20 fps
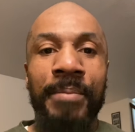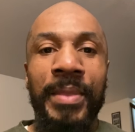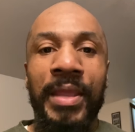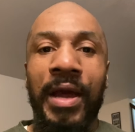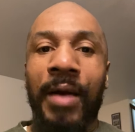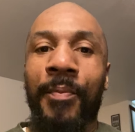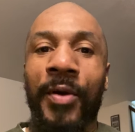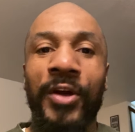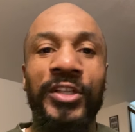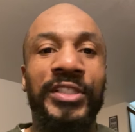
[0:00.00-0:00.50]

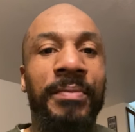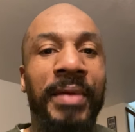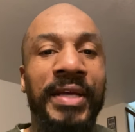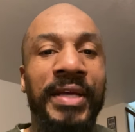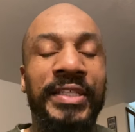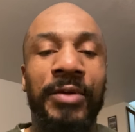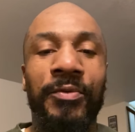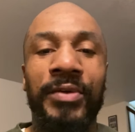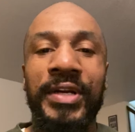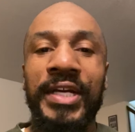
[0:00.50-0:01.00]
A person might
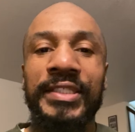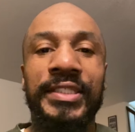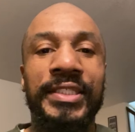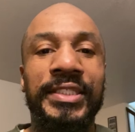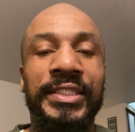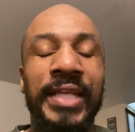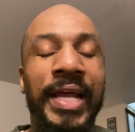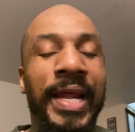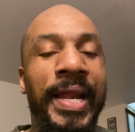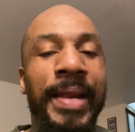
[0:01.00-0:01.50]
say, well, that's the
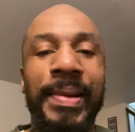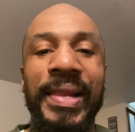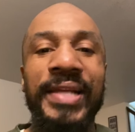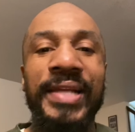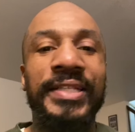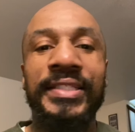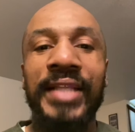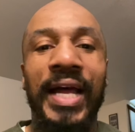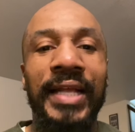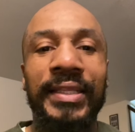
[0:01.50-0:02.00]
same.
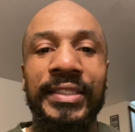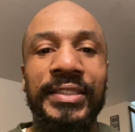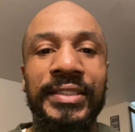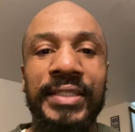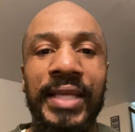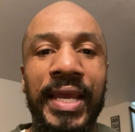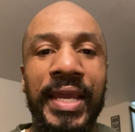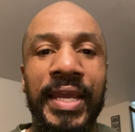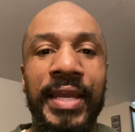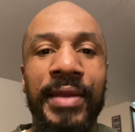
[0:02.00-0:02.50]
It's not the
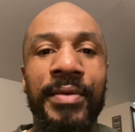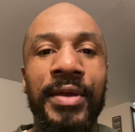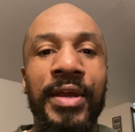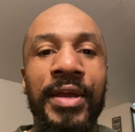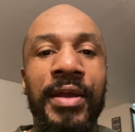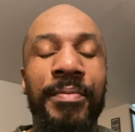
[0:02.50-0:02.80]
same.